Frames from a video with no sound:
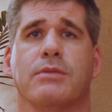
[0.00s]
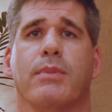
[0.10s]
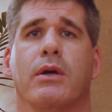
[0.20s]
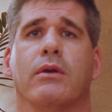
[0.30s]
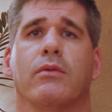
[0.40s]

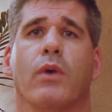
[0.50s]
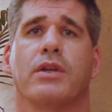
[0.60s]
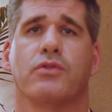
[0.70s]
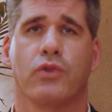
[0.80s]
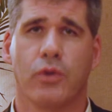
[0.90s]
But
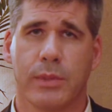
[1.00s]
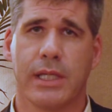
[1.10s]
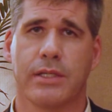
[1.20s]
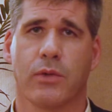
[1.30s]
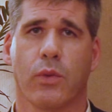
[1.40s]
what drew
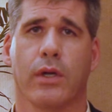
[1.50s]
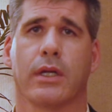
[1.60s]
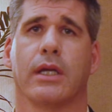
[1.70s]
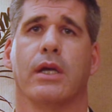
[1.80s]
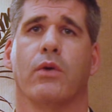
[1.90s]
me to work
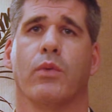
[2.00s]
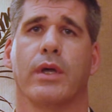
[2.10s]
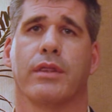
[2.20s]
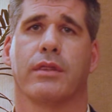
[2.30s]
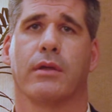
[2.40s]

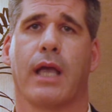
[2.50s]
with